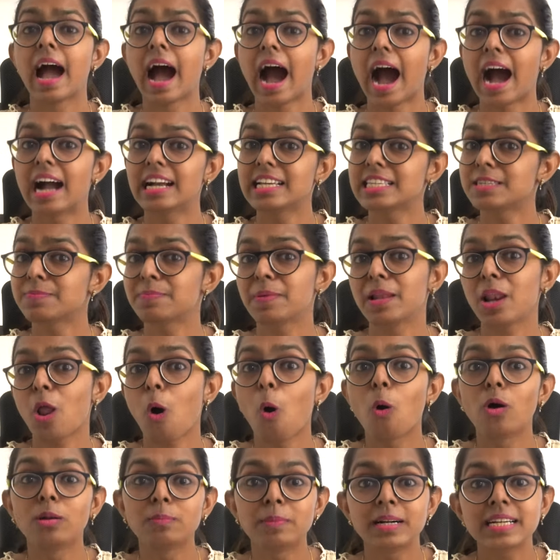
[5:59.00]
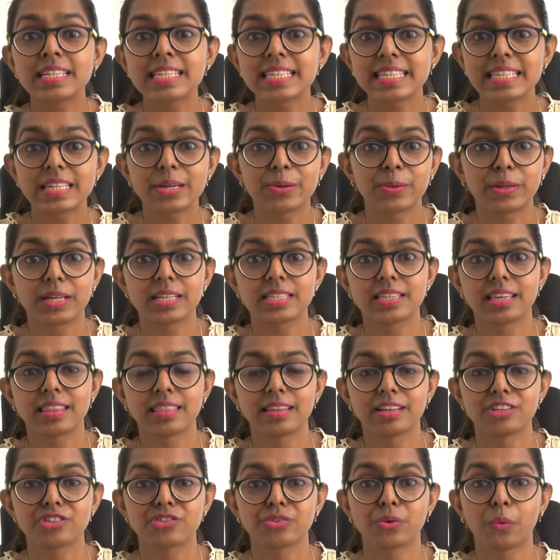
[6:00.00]
I spill all my secrets in
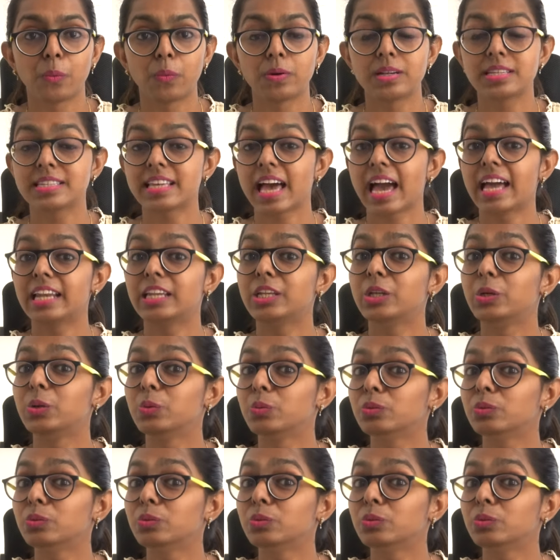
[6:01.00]
this course, and